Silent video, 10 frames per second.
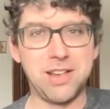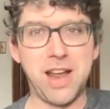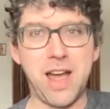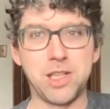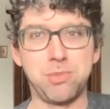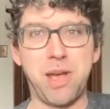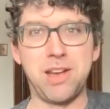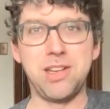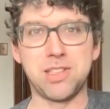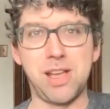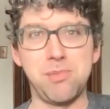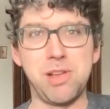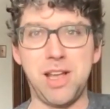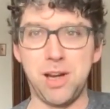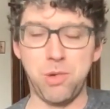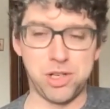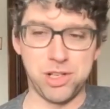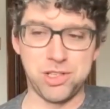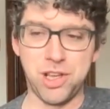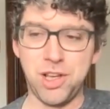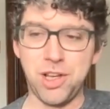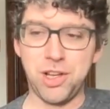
has been disseminated, which is,